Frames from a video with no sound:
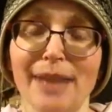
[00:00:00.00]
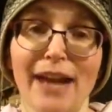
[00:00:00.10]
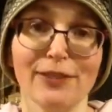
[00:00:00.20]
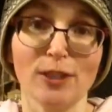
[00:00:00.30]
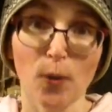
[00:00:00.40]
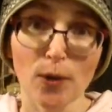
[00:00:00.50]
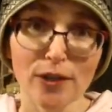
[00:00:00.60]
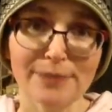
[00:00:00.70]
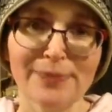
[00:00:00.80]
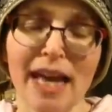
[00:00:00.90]
every
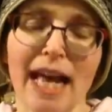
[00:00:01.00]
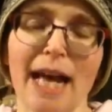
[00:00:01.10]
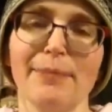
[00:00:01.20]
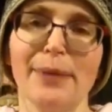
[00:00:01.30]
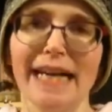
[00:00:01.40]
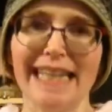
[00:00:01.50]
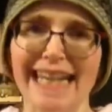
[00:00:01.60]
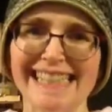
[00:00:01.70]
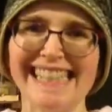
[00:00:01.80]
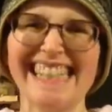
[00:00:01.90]
quarter, but
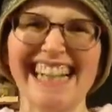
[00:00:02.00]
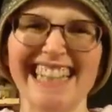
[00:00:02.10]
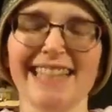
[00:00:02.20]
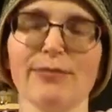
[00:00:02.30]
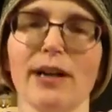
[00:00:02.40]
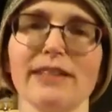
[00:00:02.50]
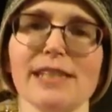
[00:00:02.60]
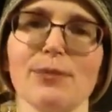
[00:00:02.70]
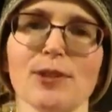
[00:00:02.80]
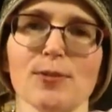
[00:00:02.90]
I decided while
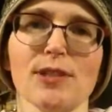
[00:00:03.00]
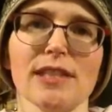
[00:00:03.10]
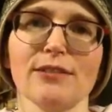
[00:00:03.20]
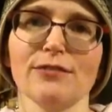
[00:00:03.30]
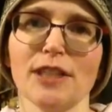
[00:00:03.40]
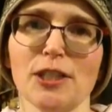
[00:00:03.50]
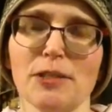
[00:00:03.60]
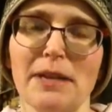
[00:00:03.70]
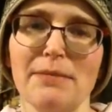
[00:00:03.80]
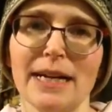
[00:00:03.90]
these books were still fresh
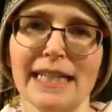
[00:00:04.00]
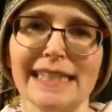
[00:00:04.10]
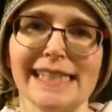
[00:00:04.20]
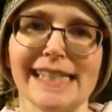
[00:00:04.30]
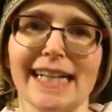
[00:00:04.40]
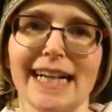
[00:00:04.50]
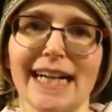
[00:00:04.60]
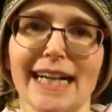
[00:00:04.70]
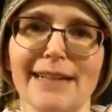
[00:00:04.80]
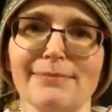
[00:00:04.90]
in my mind
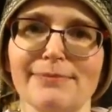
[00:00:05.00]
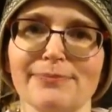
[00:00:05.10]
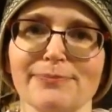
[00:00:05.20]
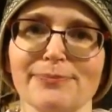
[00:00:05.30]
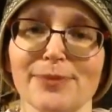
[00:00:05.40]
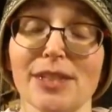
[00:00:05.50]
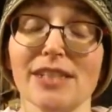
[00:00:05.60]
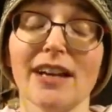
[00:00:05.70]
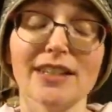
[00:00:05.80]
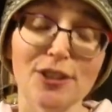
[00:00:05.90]

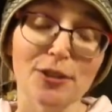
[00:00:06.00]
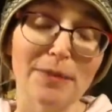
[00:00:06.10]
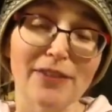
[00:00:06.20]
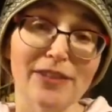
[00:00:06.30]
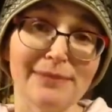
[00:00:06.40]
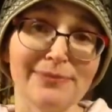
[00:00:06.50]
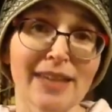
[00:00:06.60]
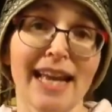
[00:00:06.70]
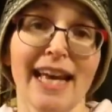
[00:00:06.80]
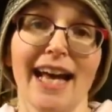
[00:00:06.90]
to talk to you about them
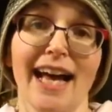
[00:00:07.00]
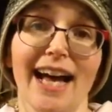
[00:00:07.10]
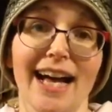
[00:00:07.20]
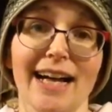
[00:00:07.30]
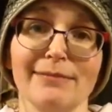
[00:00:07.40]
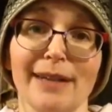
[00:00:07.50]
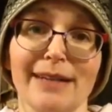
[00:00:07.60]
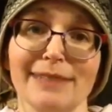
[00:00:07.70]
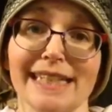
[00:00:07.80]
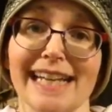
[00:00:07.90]

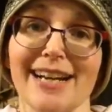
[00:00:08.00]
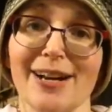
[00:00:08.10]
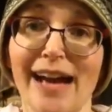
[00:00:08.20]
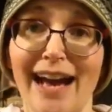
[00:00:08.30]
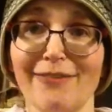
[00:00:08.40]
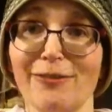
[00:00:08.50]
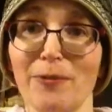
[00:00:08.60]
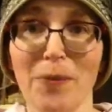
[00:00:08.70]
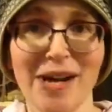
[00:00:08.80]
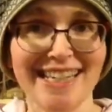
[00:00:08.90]
because I have
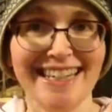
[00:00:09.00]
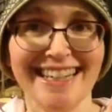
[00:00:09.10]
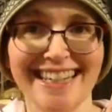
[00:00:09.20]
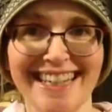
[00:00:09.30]
one